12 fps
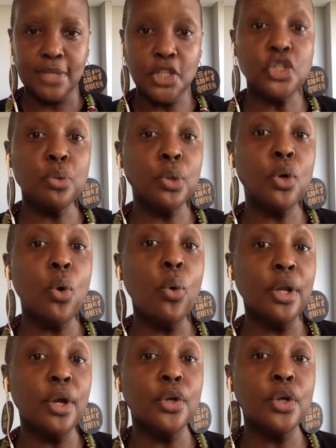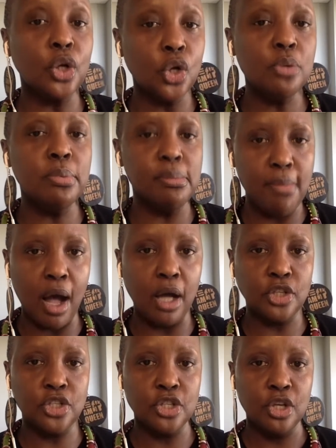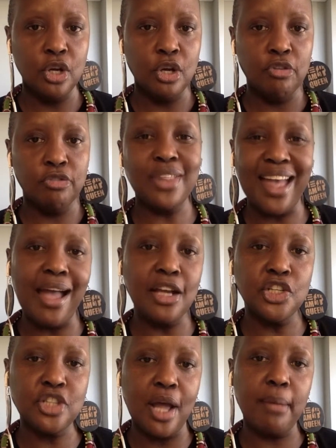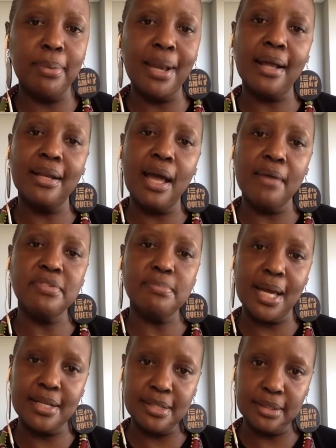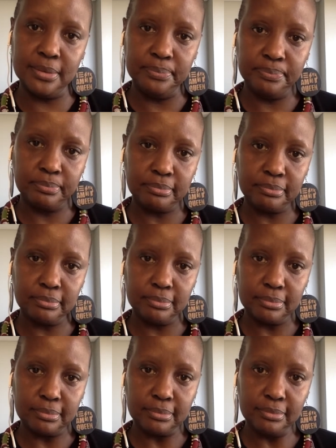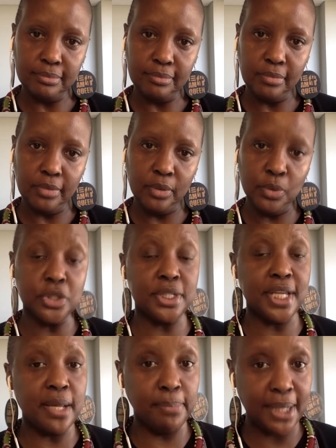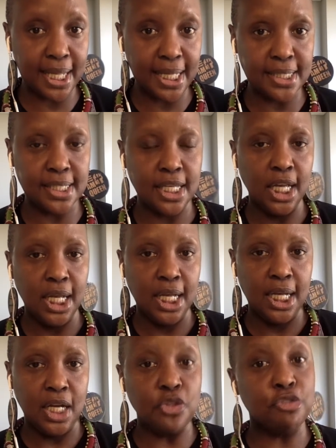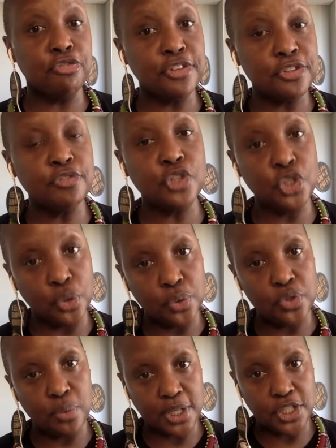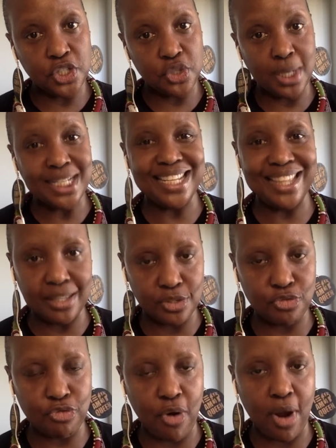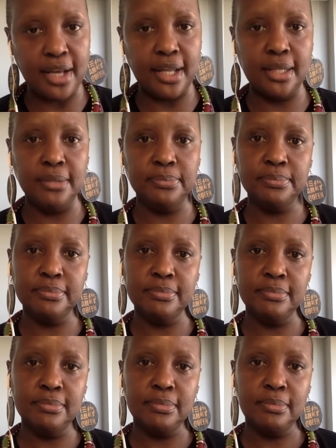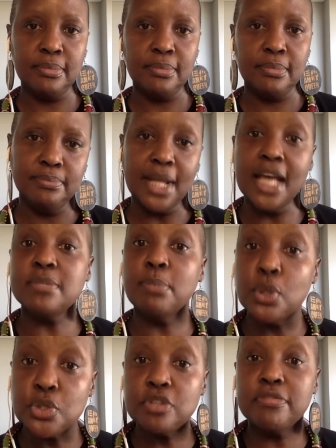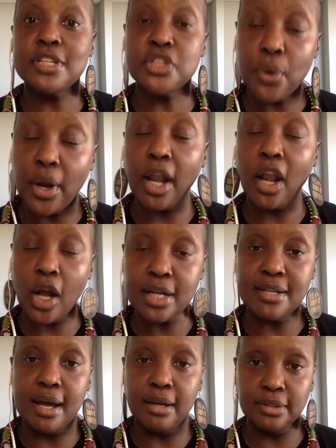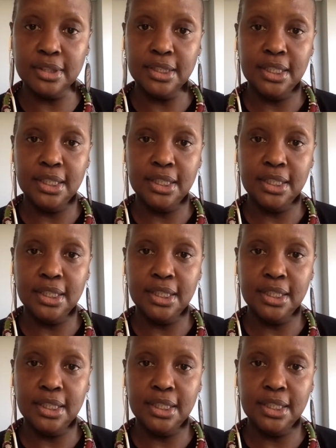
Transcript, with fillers: And so we're calling on a global march for the hashtag Black Lives Matter, which will take place on the 5th of June 2020, this Friday, as most of us are in lockdown.